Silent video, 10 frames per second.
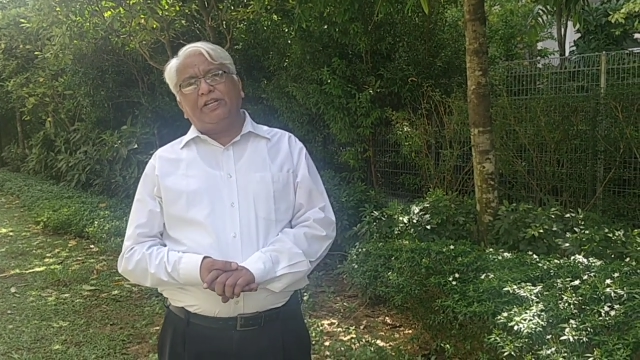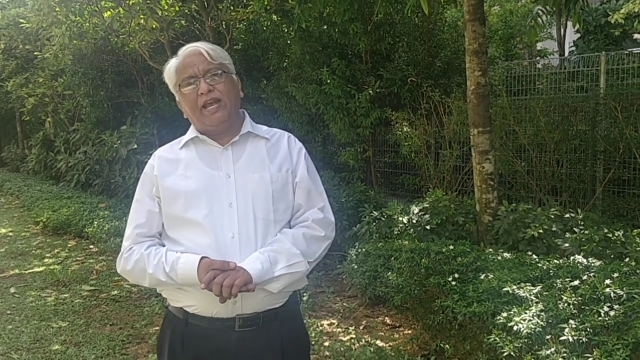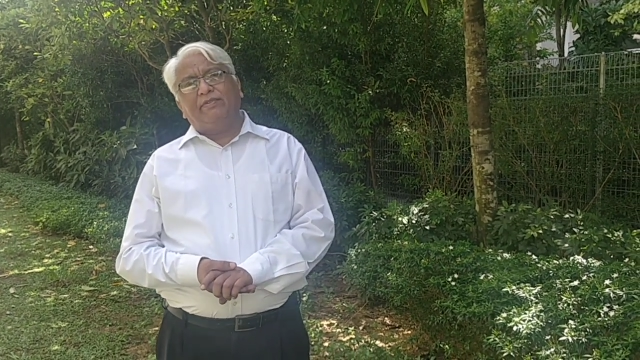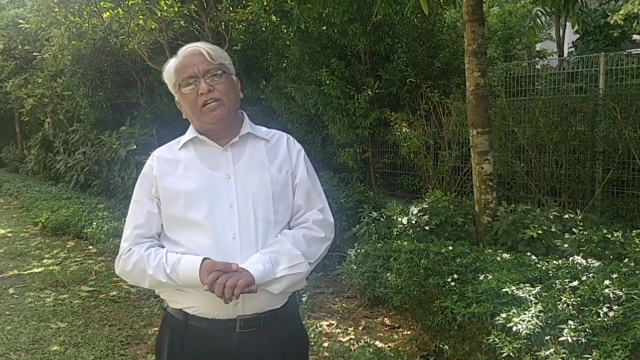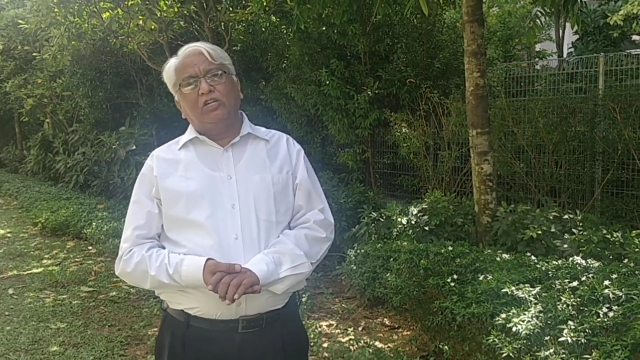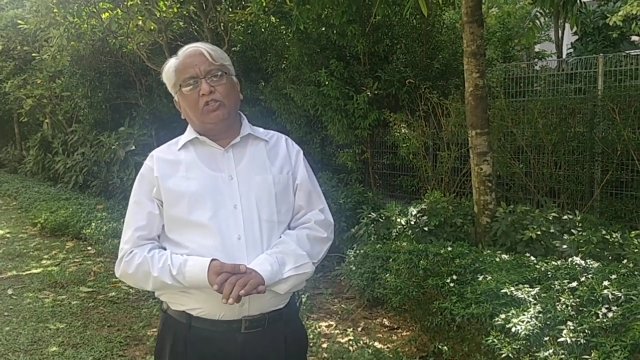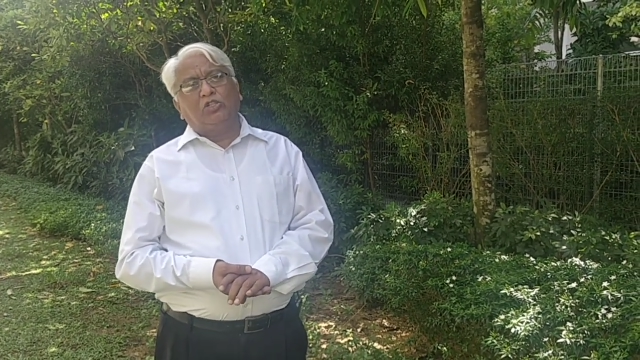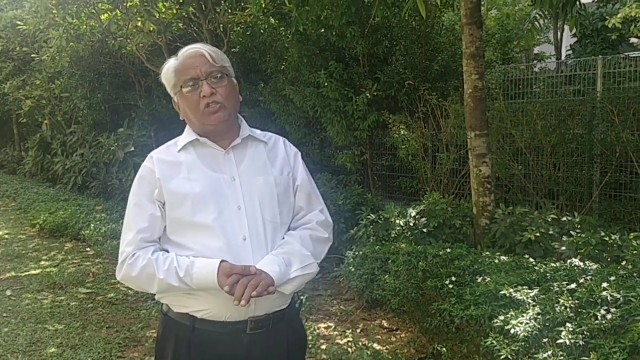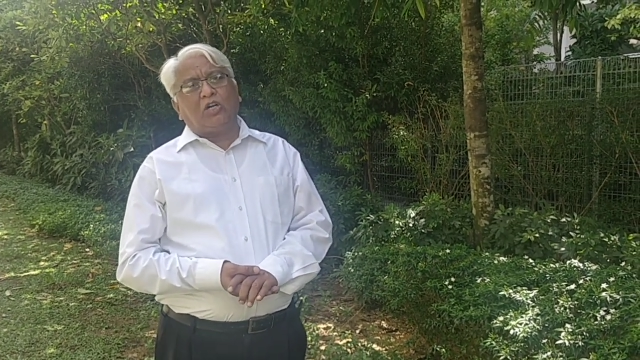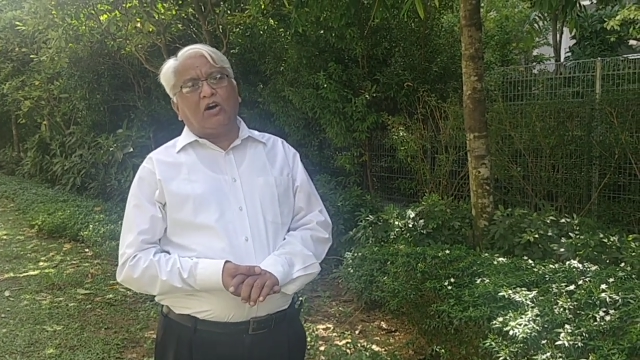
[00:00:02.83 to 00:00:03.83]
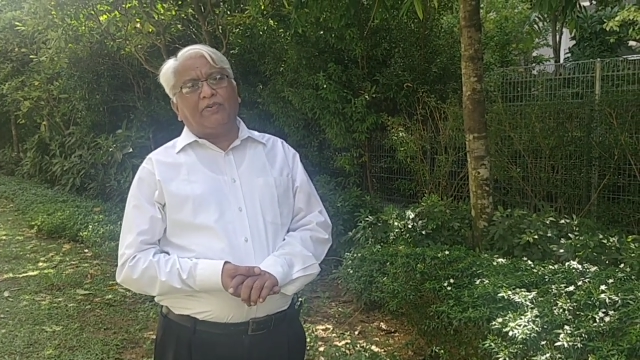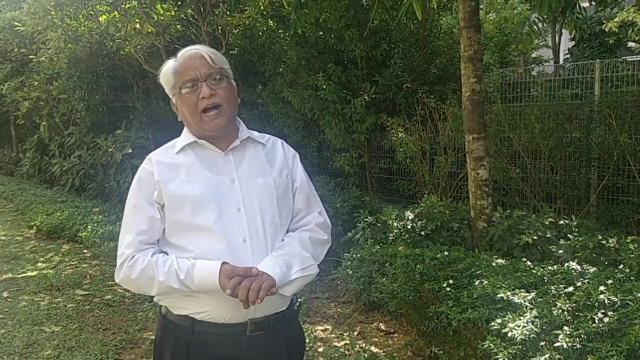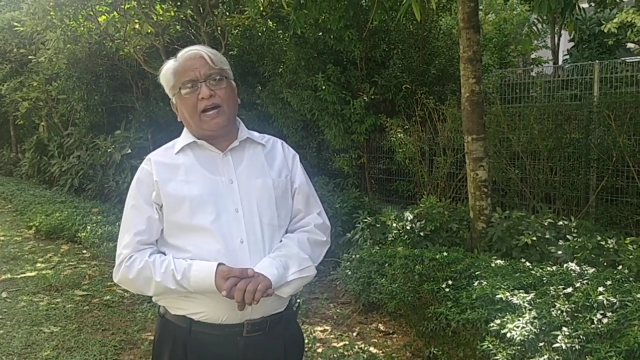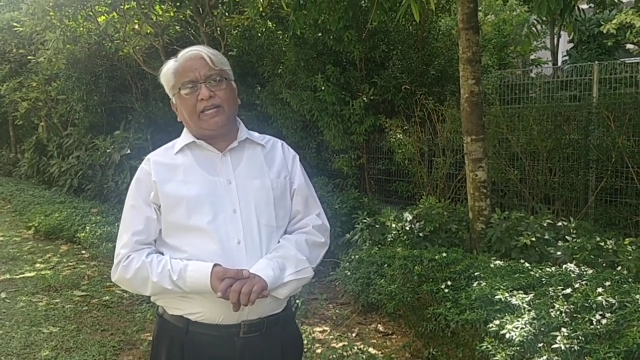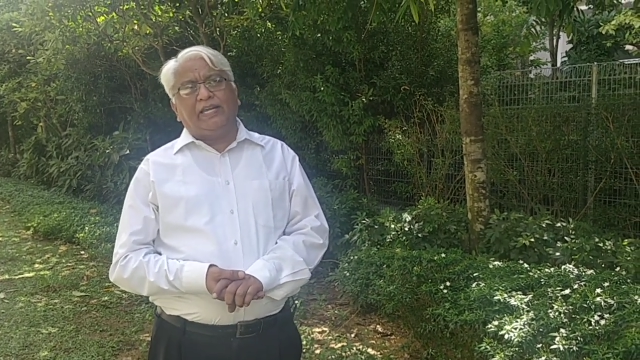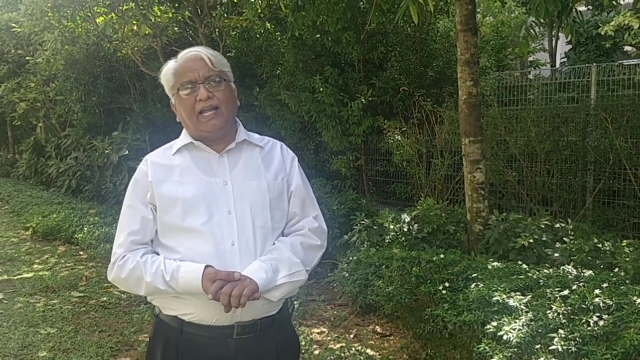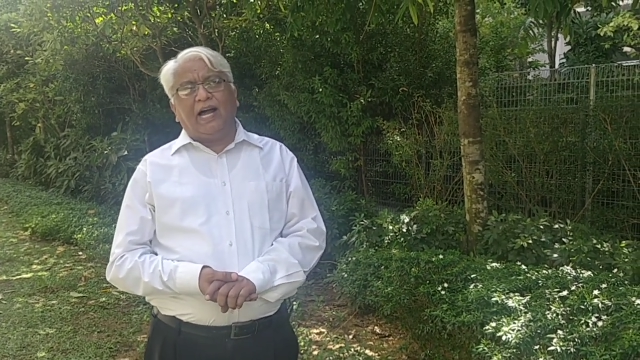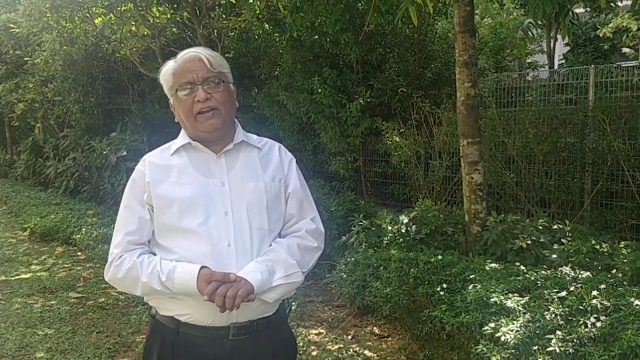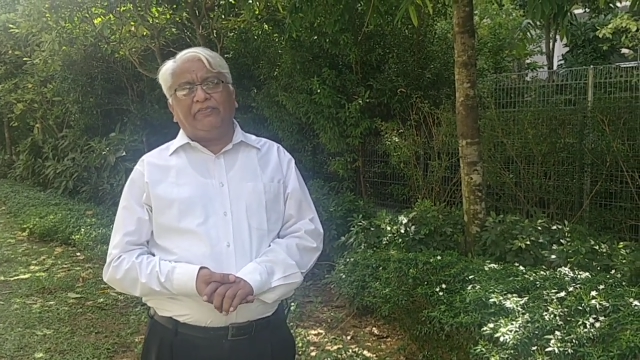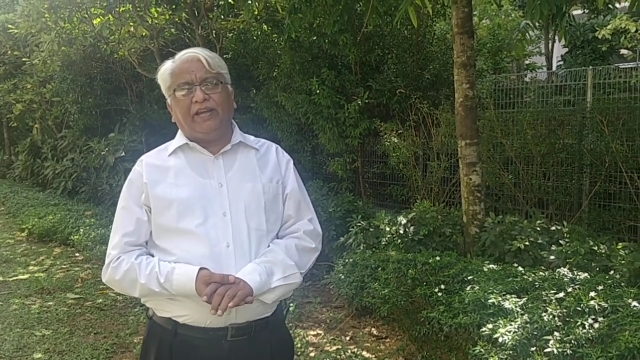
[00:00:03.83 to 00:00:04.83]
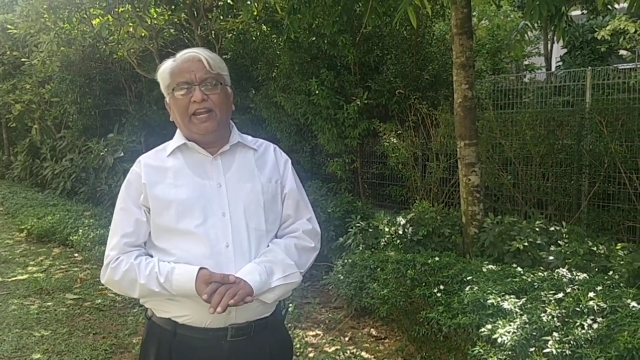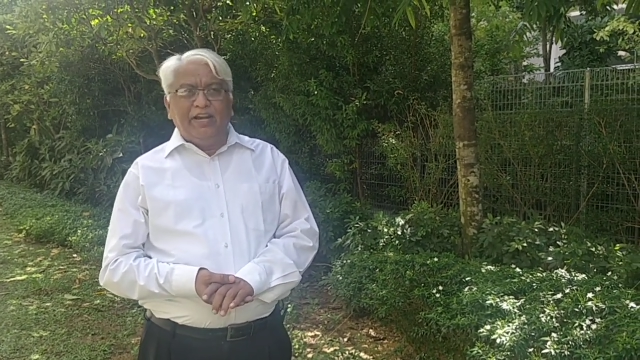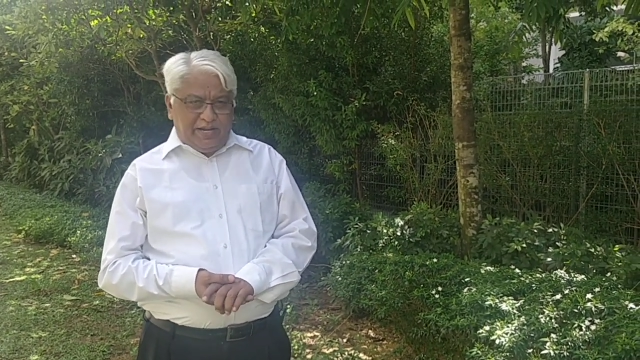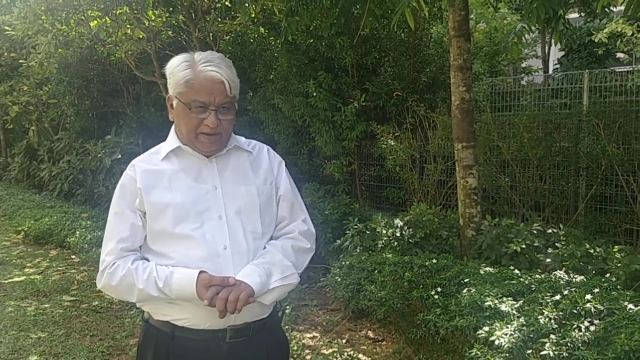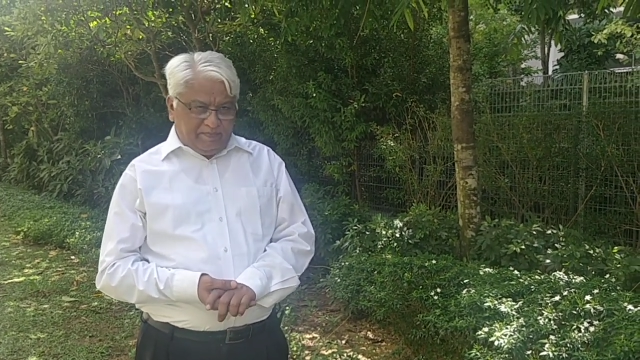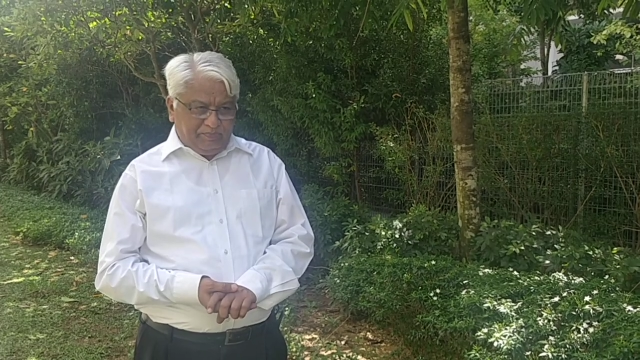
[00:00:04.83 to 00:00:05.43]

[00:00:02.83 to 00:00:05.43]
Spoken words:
Devanur of AgriLife India.